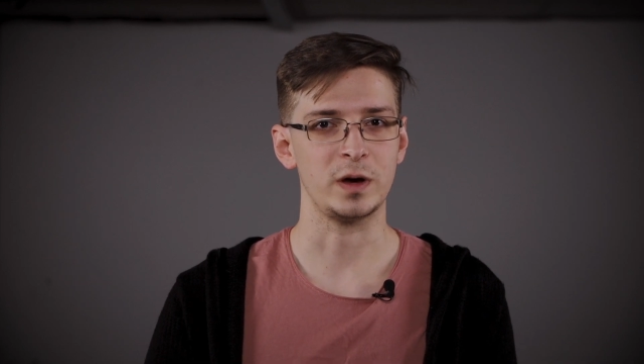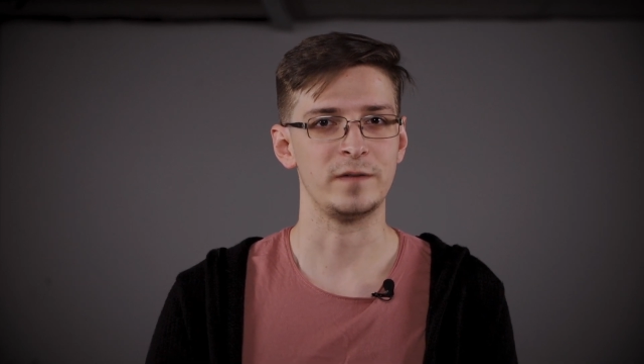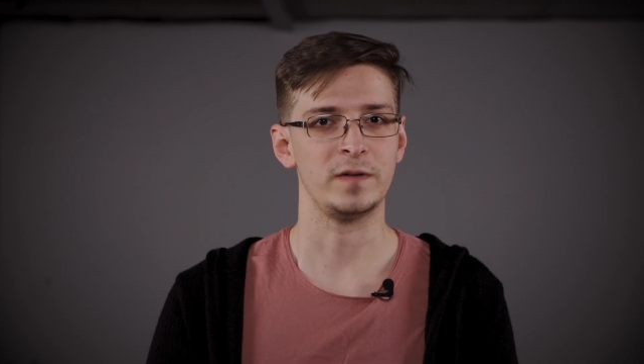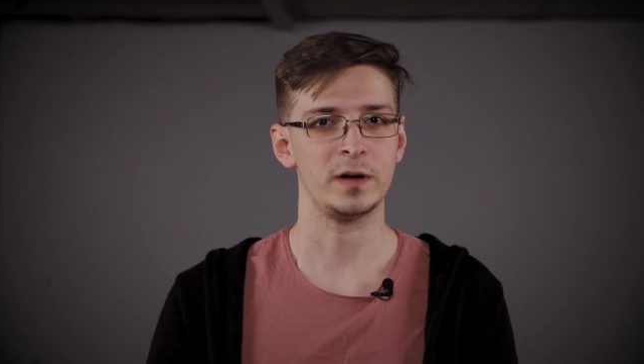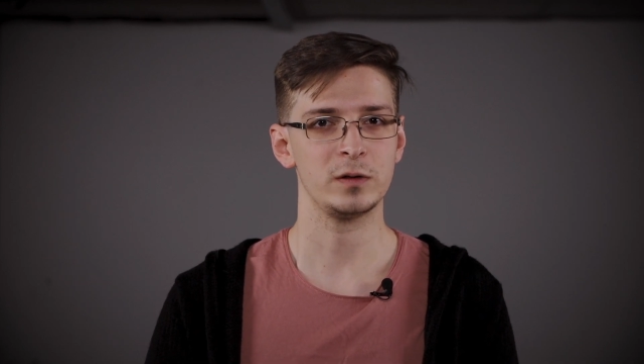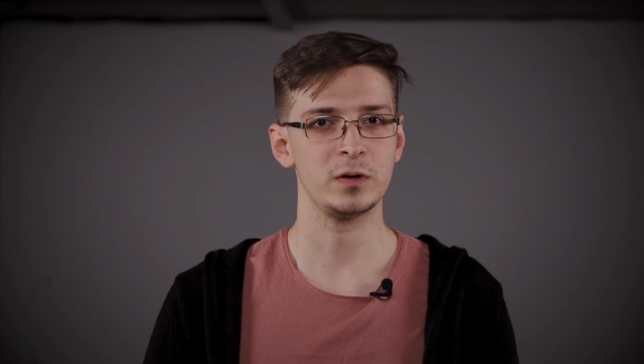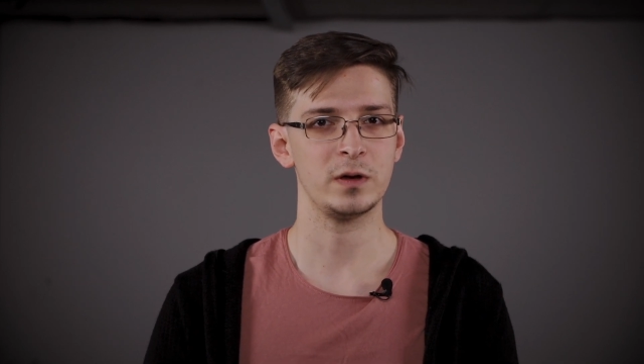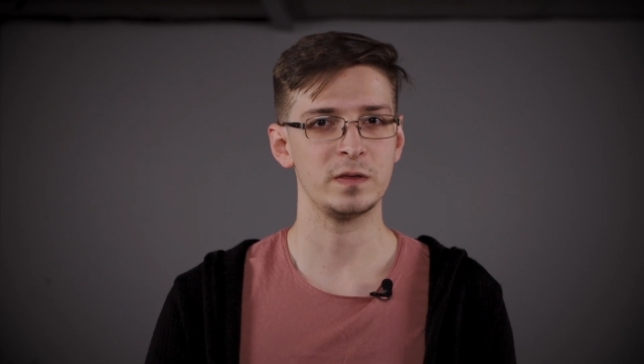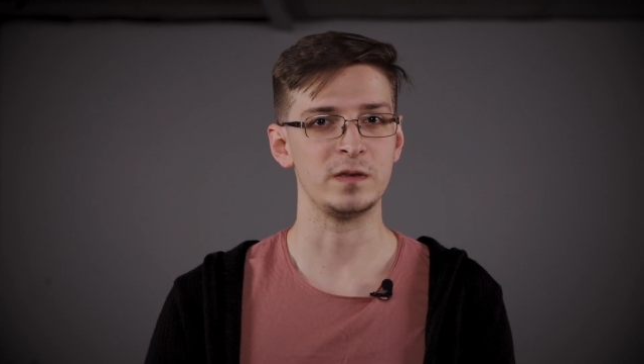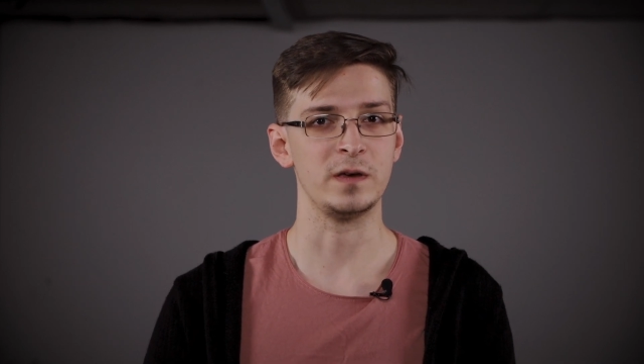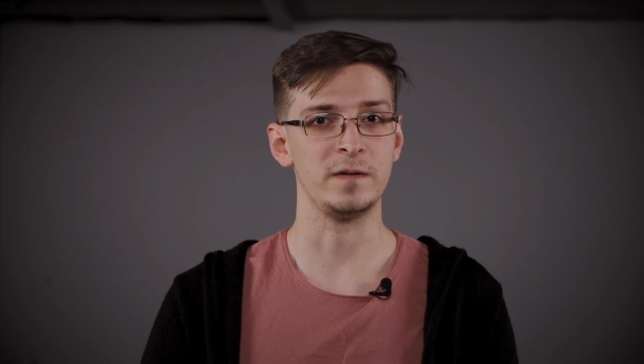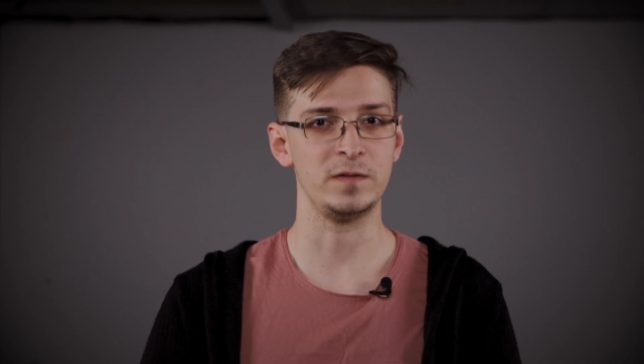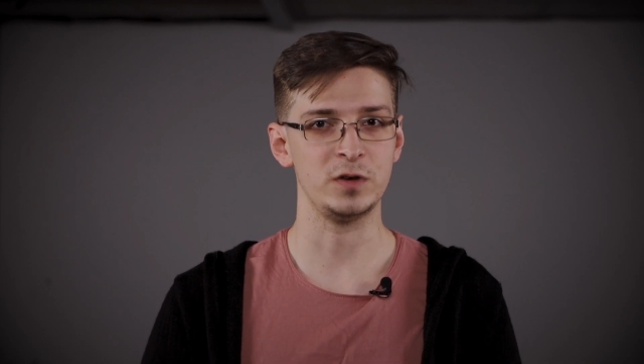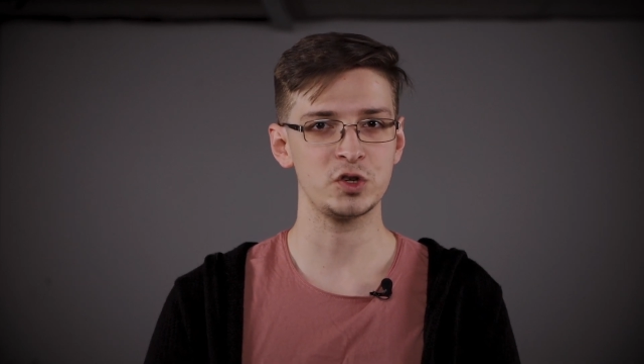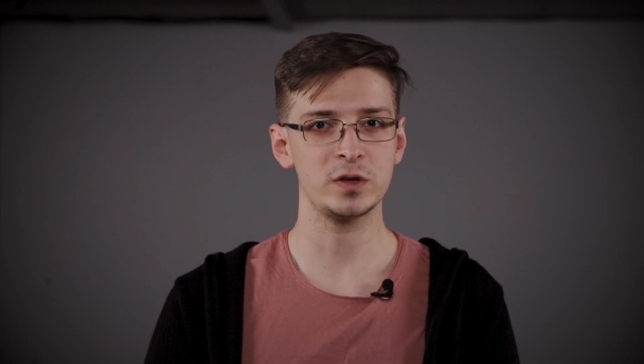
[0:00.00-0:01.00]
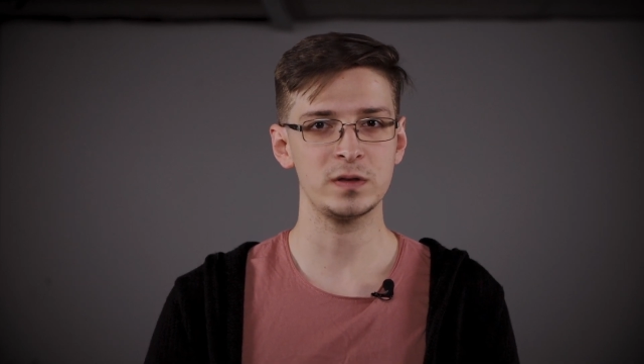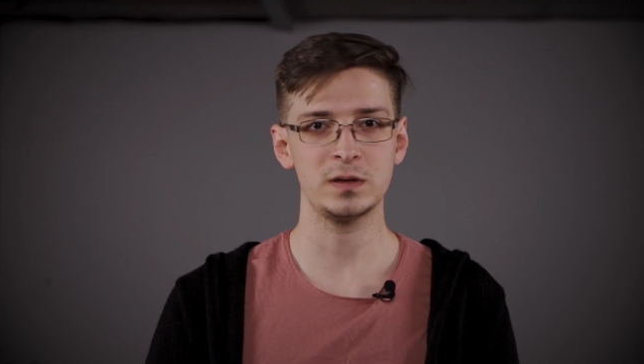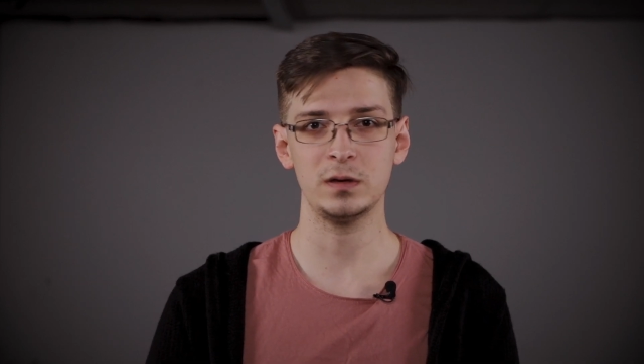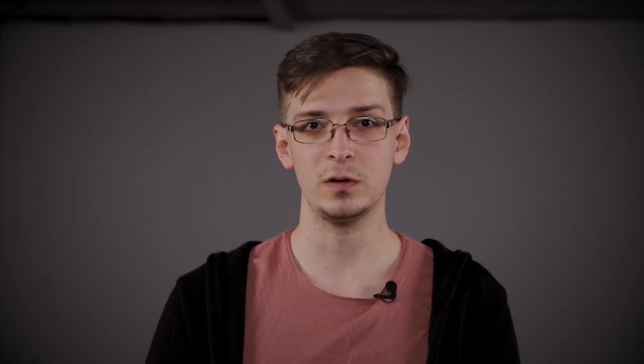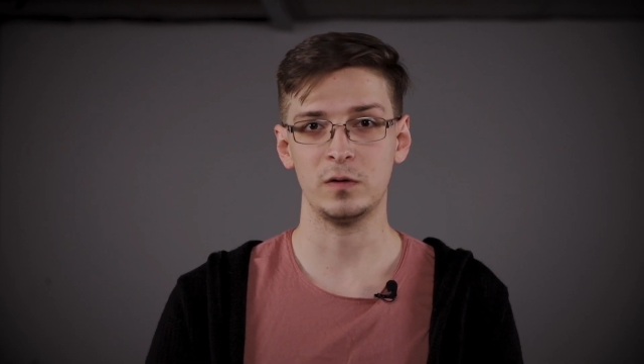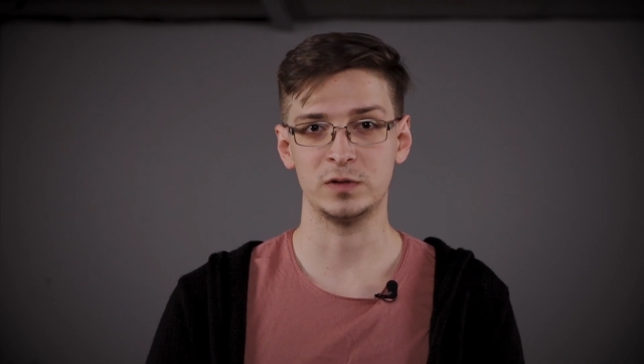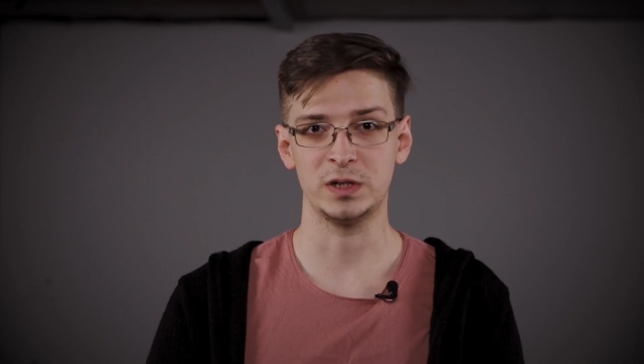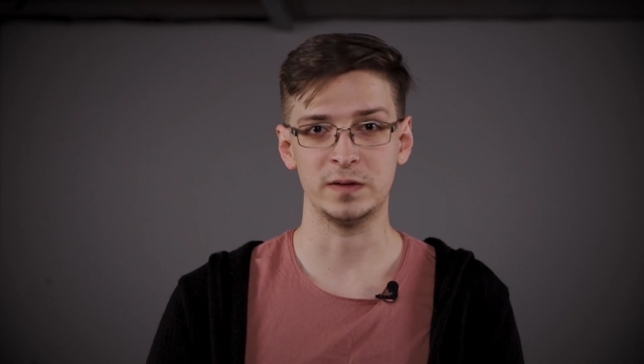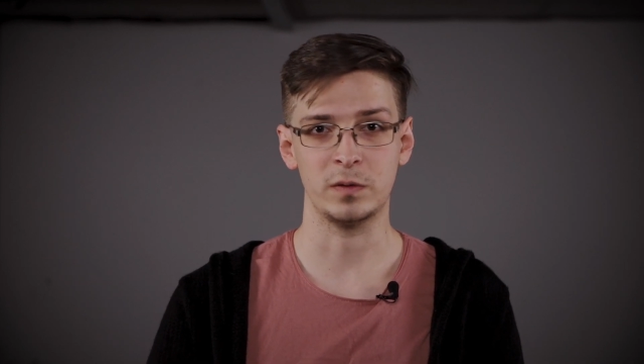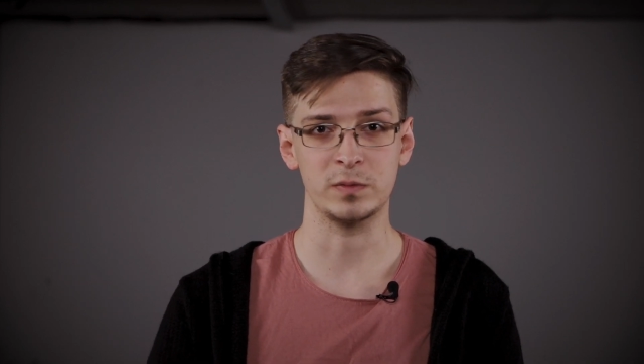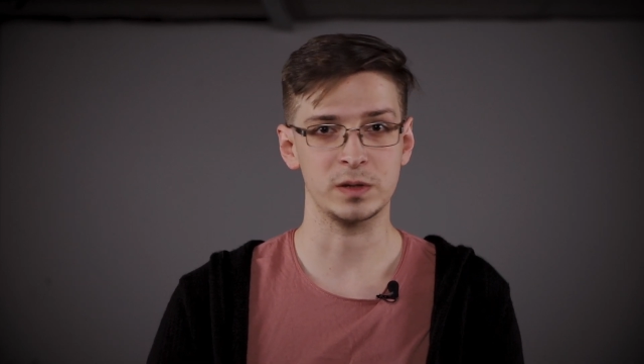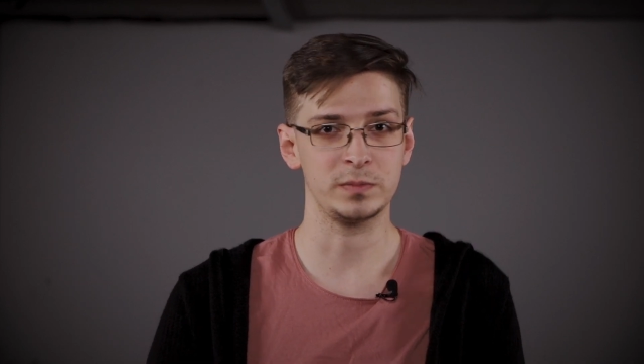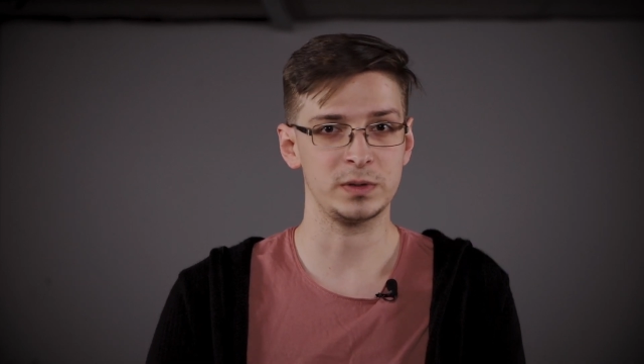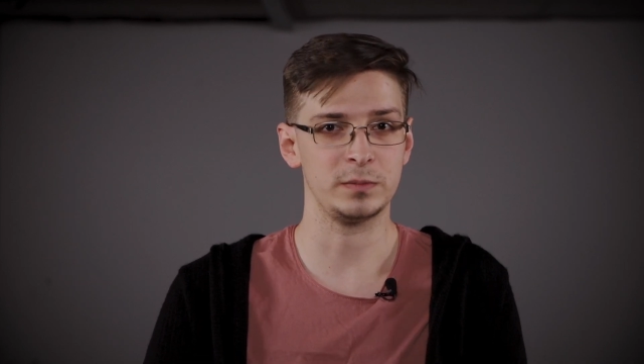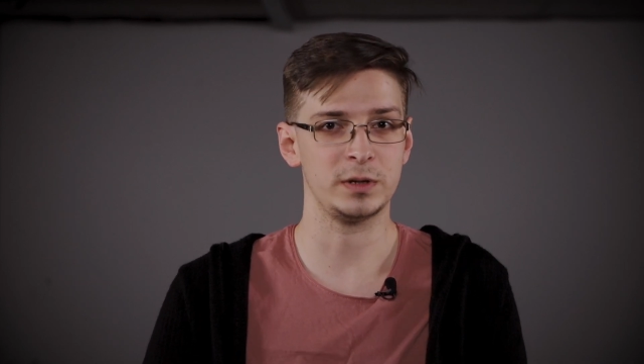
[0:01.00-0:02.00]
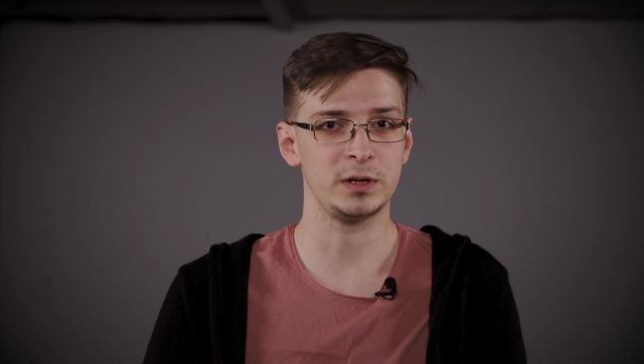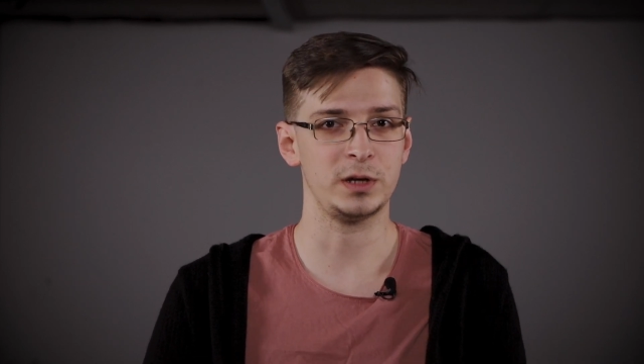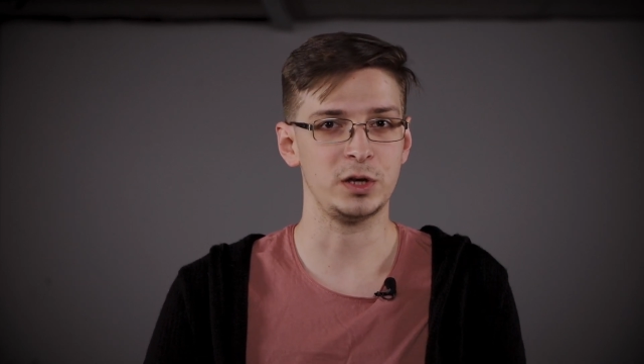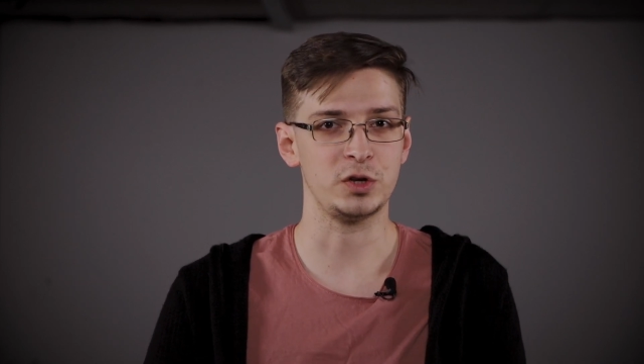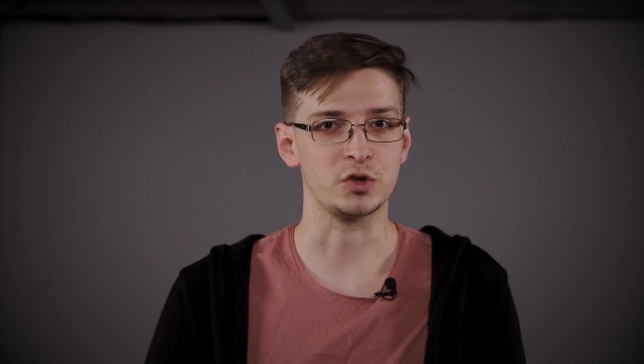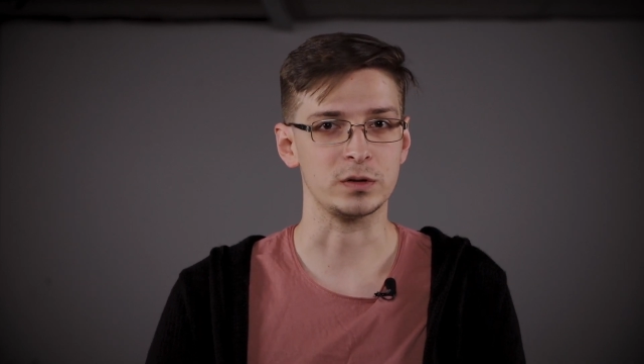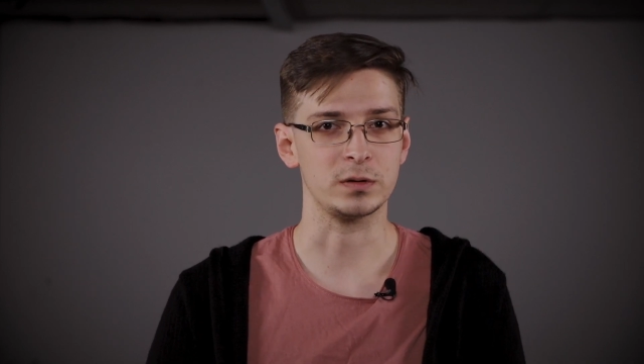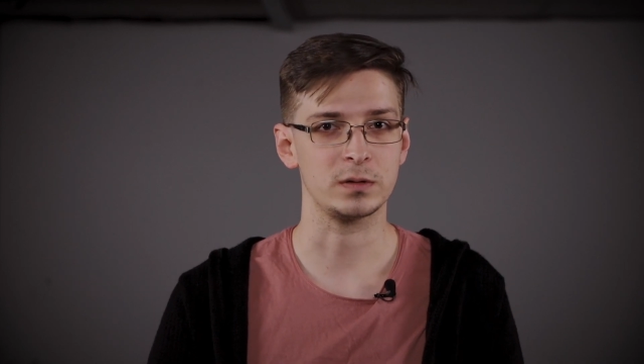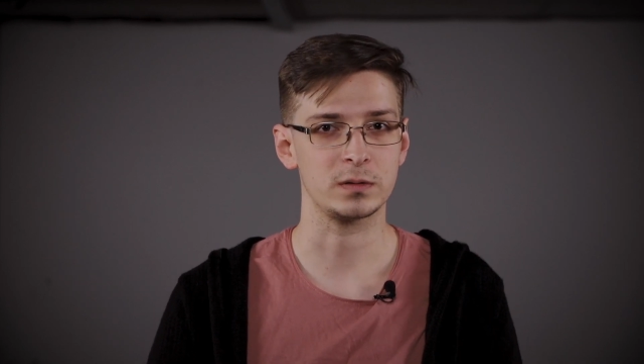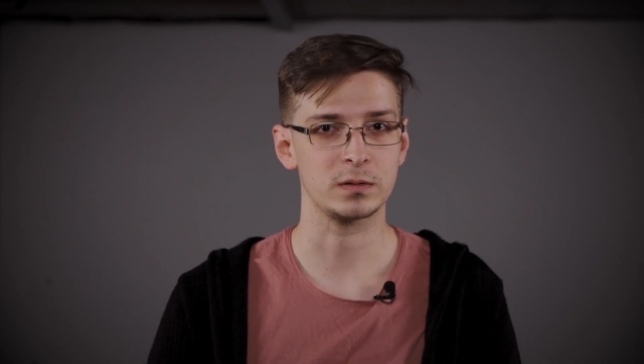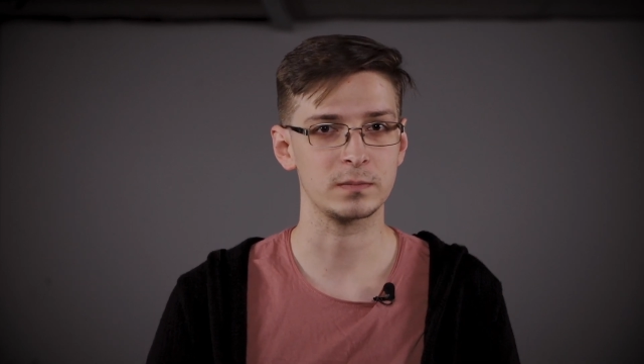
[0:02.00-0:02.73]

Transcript: evaluate the efficiency of DevOps implementation?